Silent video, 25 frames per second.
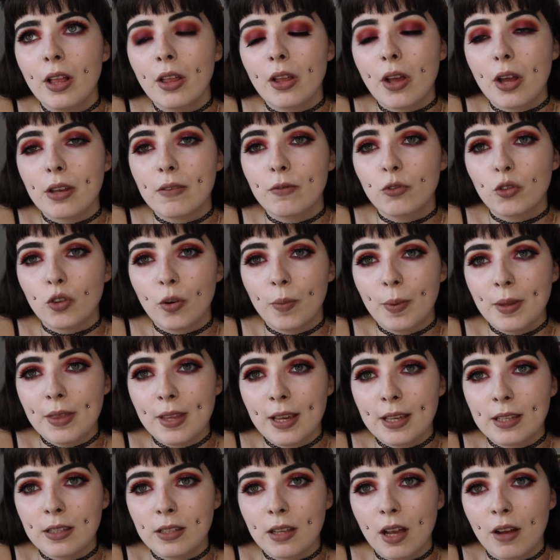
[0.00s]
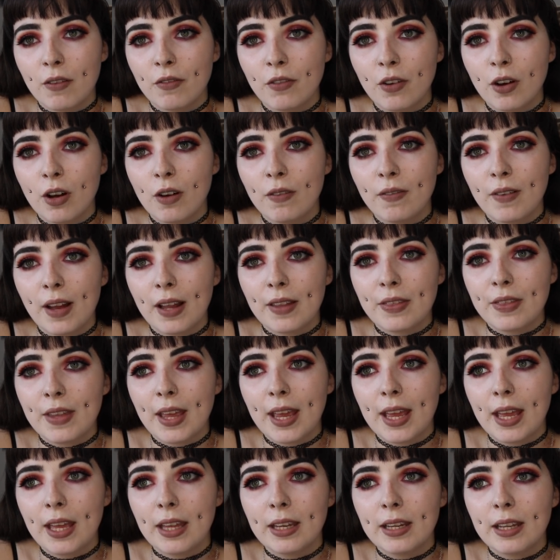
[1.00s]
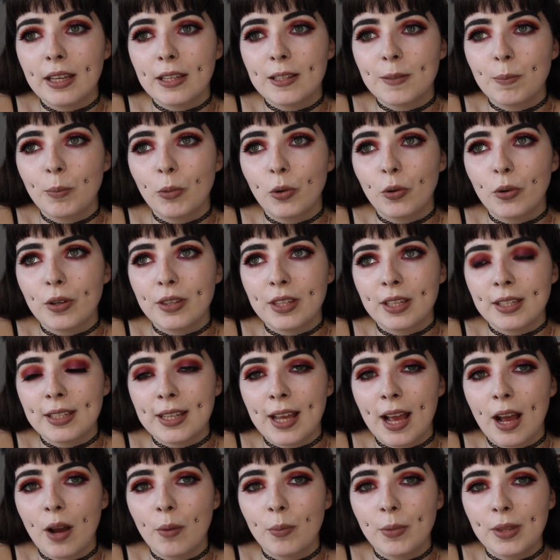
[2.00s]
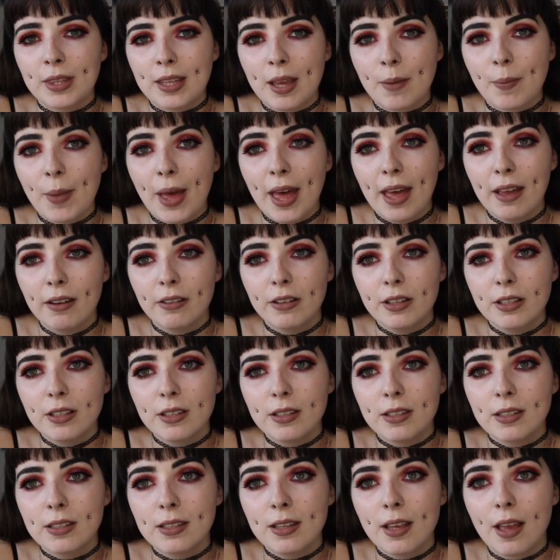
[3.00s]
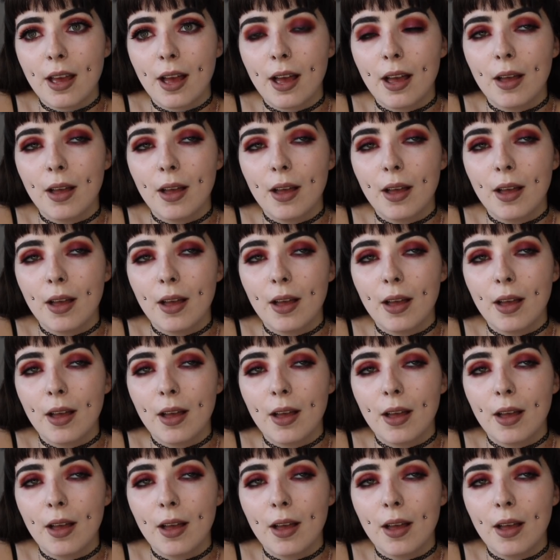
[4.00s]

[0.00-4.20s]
kind of dropping their stuff off and then exploring the town with their parents,